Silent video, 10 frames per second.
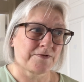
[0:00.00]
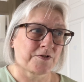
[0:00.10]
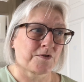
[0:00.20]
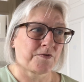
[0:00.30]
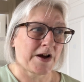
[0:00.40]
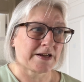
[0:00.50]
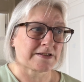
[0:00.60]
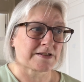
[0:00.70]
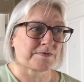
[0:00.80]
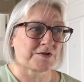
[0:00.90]
for
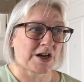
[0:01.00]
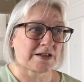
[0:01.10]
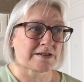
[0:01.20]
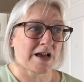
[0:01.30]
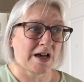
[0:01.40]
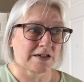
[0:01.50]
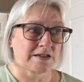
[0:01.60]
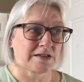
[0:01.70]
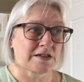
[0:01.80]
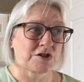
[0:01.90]
fans of Janice
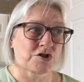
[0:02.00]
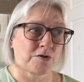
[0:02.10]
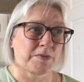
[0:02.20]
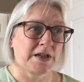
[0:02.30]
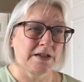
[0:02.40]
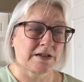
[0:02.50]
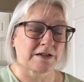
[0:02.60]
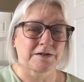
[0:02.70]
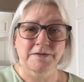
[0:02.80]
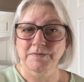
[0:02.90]
Hallett and Tom
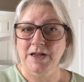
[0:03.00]
Hindle.